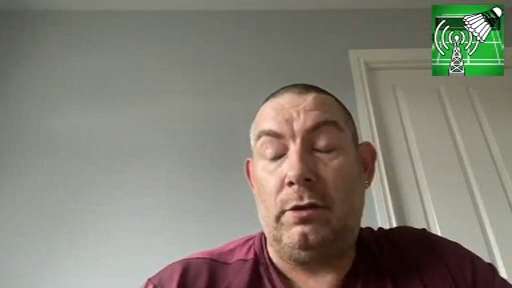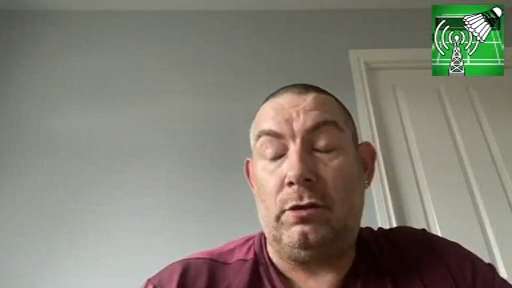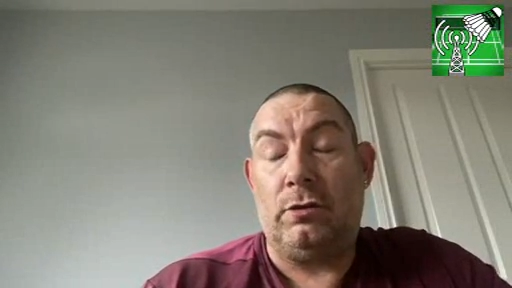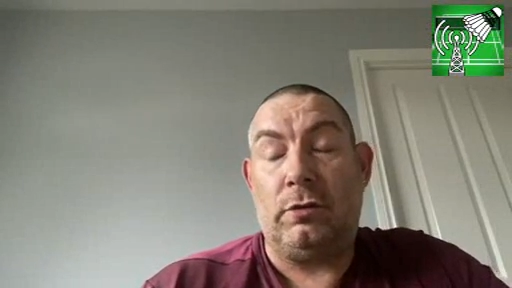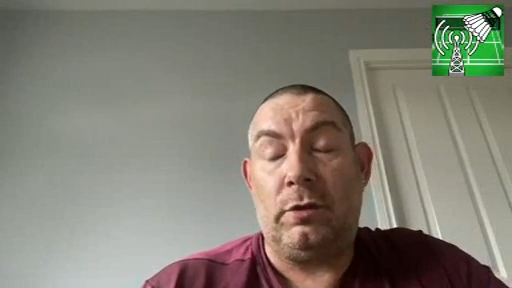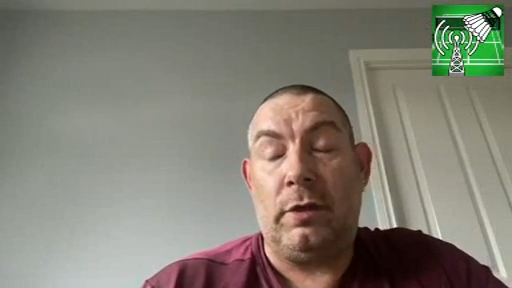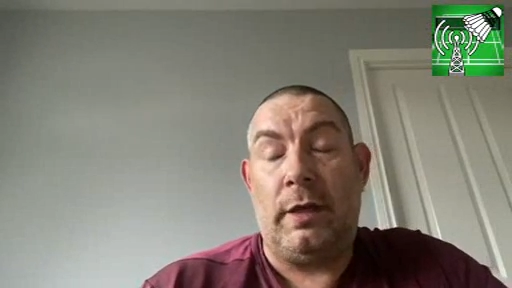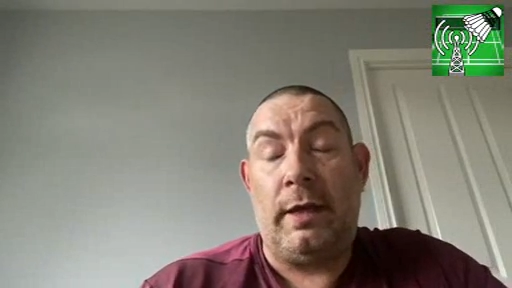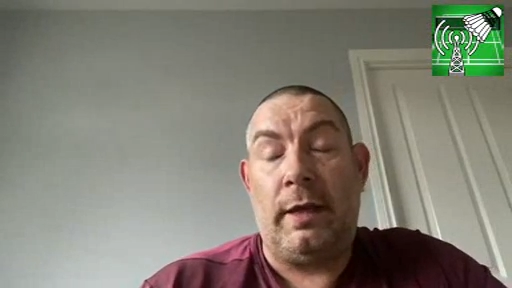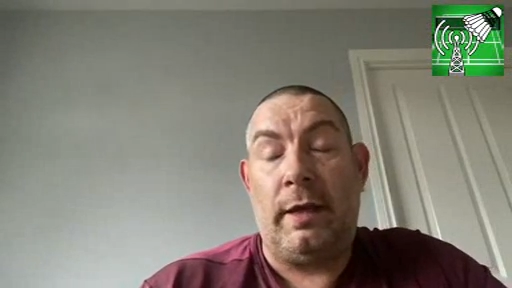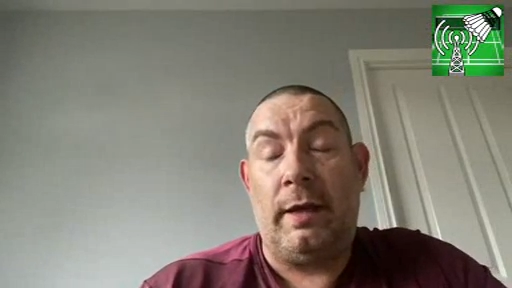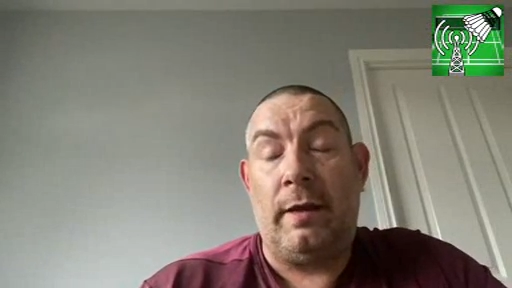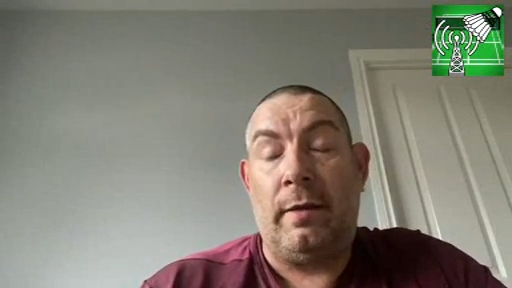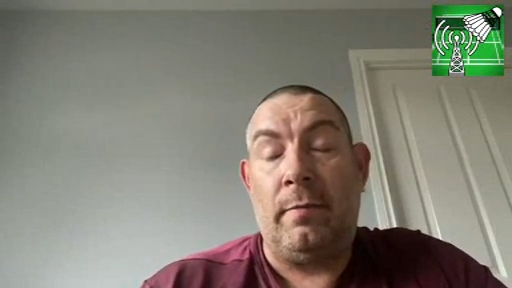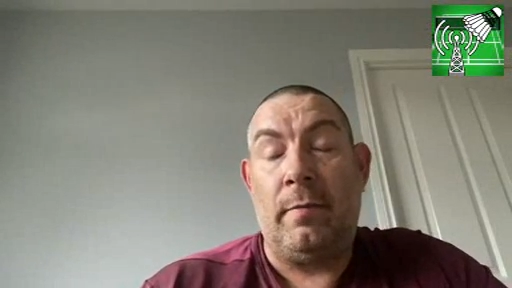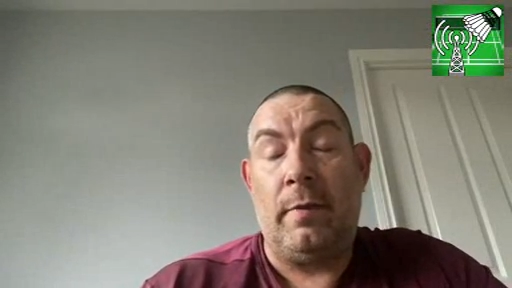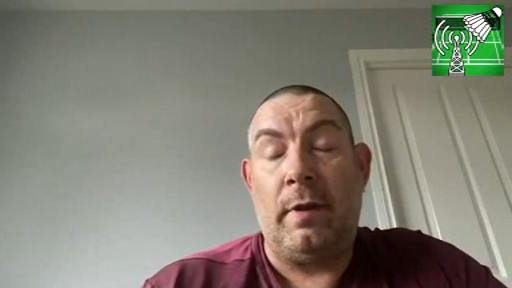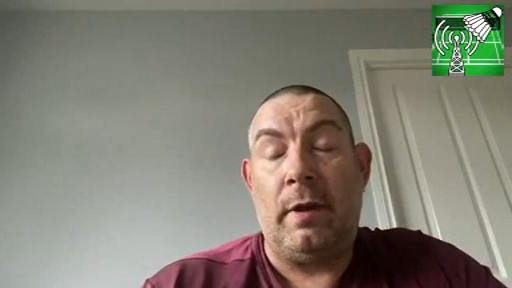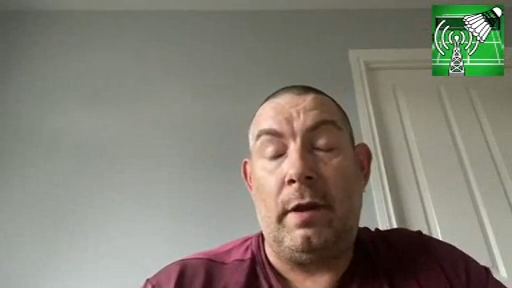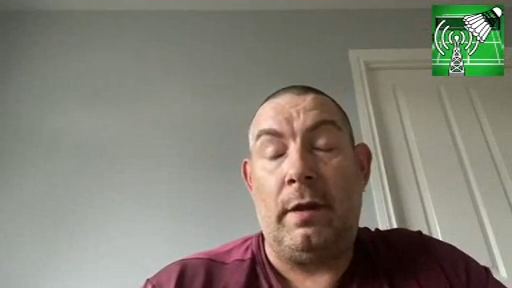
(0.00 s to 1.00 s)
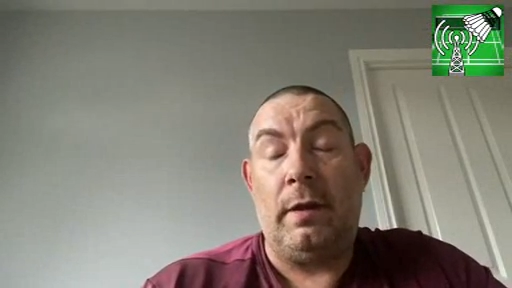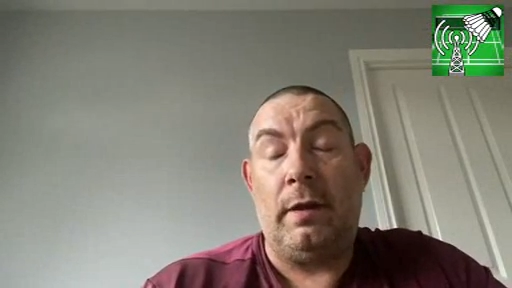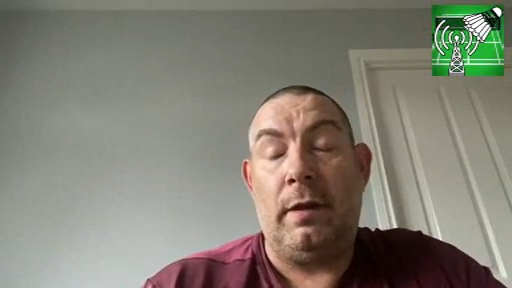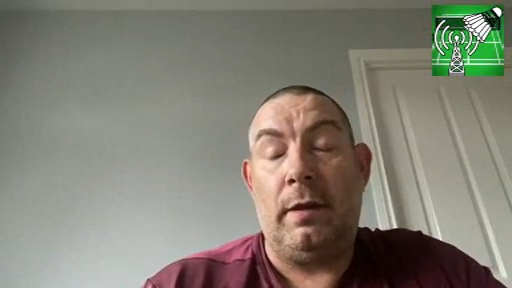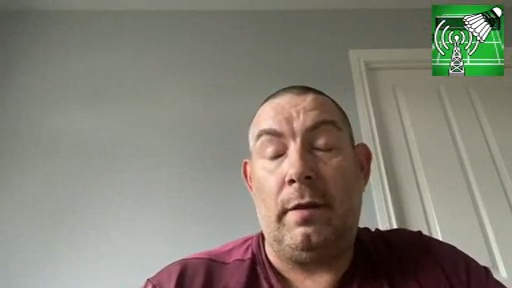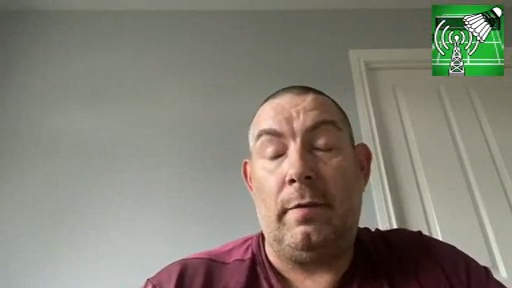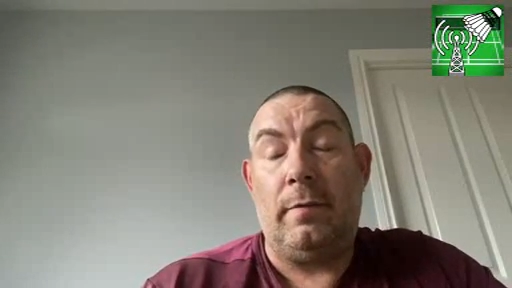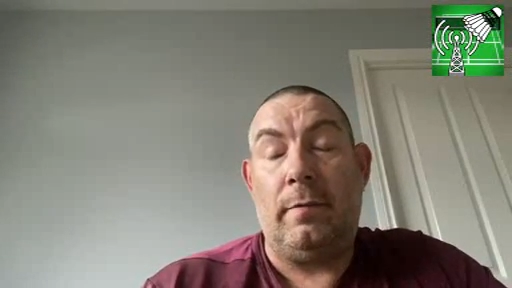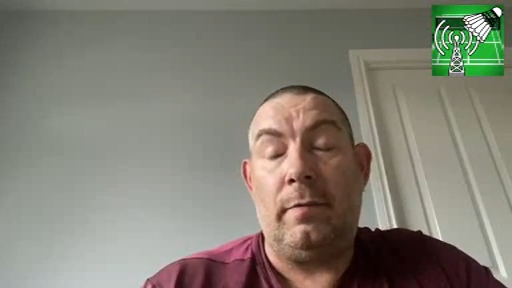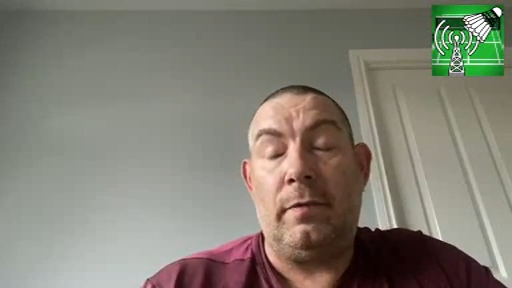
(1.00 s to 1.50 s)
my category
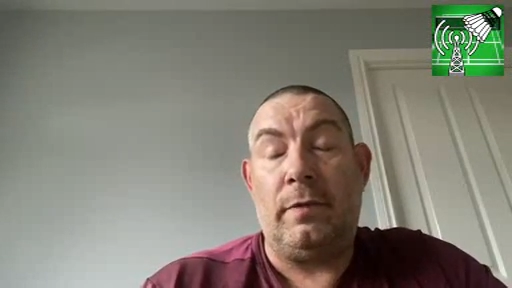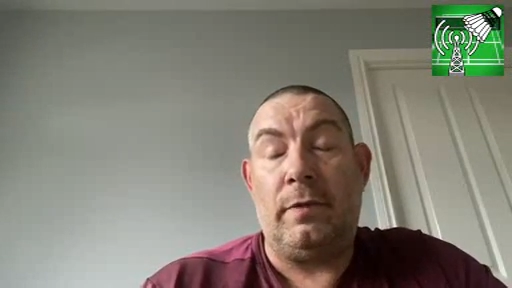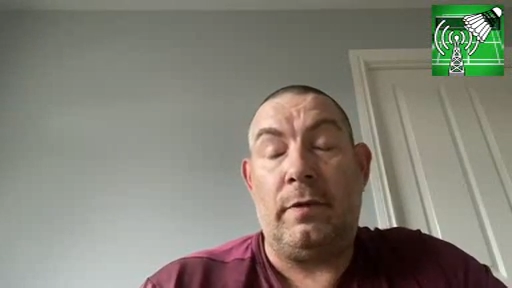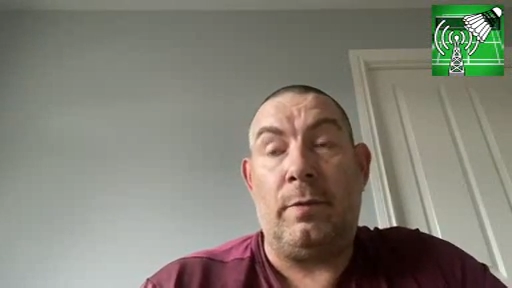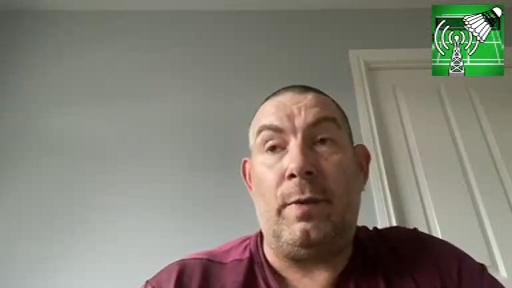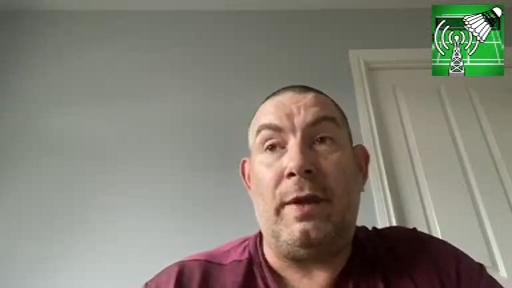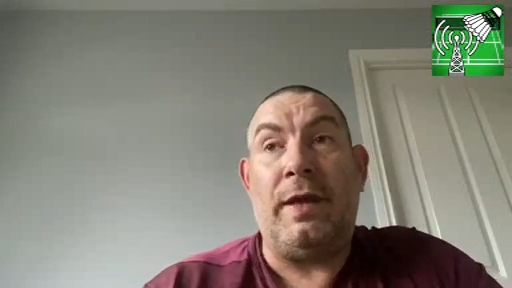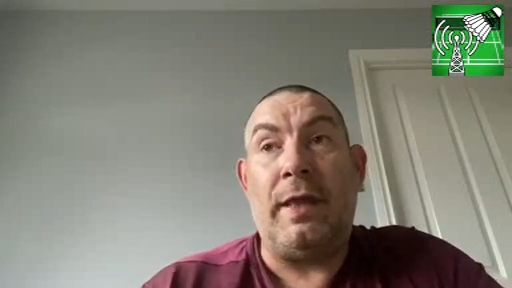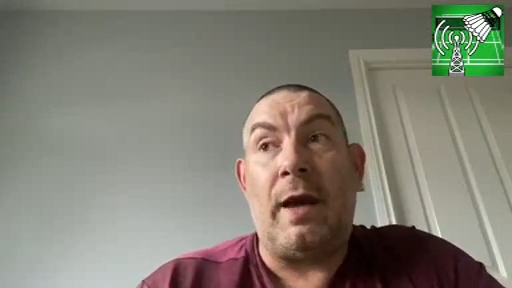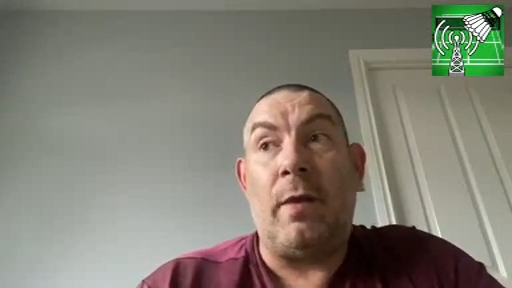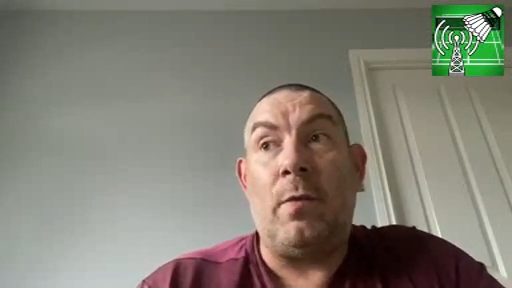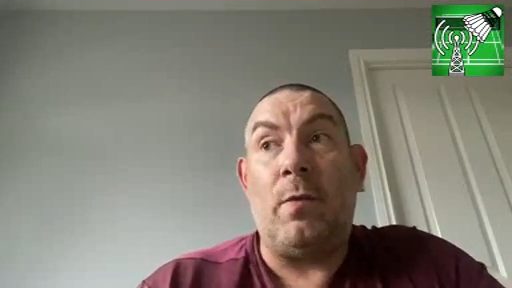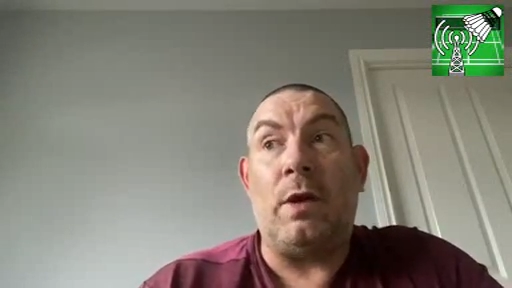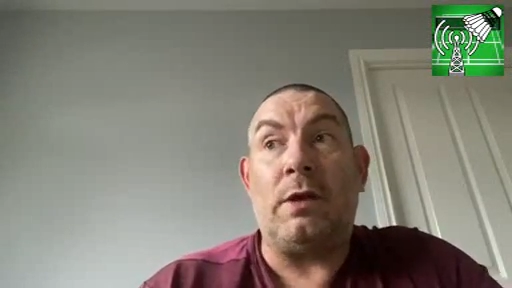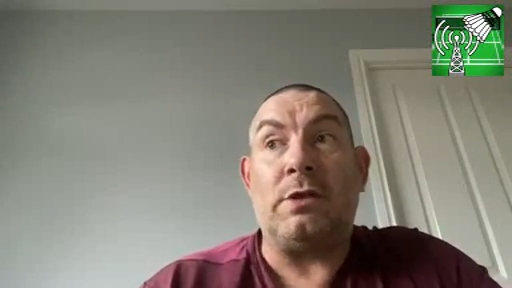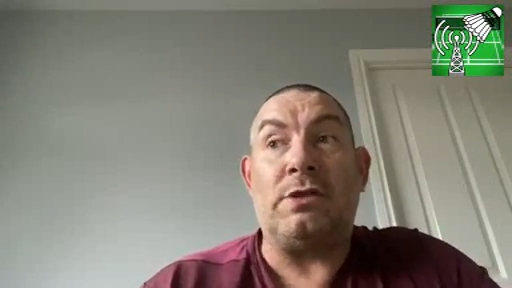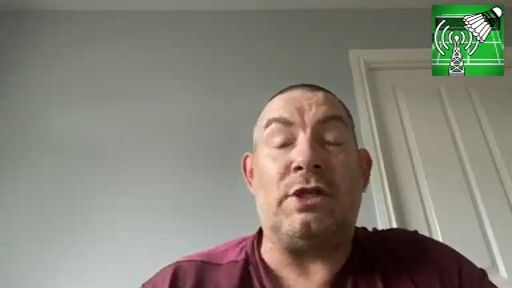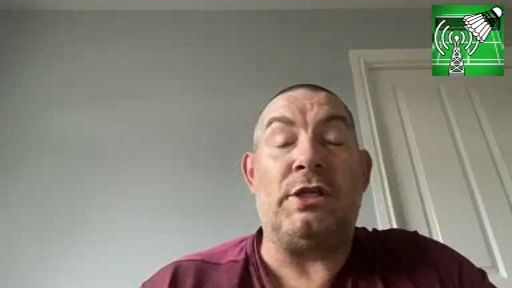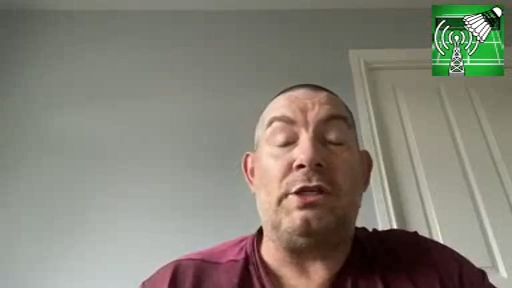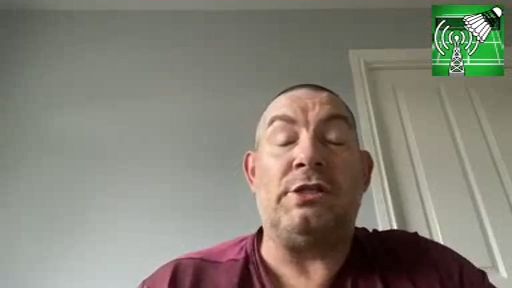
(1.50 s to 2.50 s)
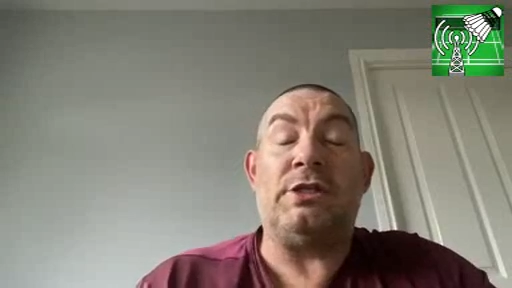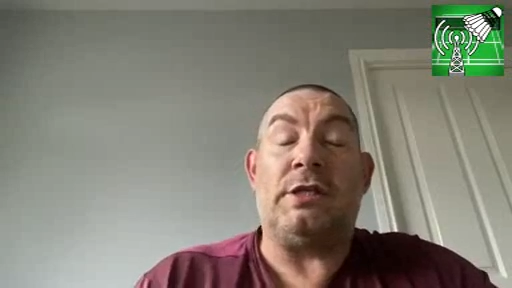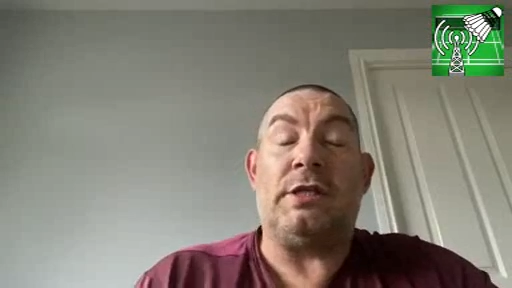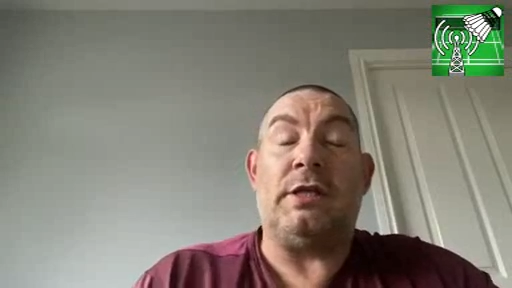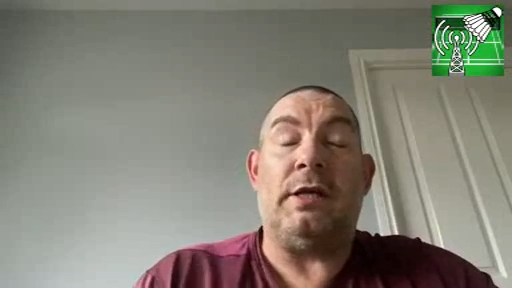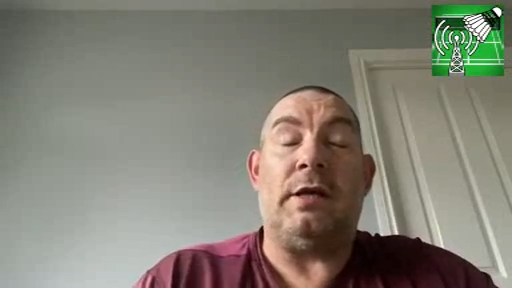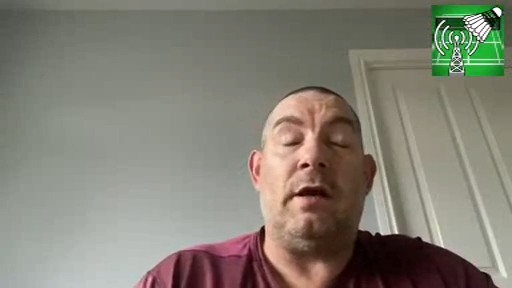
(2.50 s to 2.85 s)
is called SL3.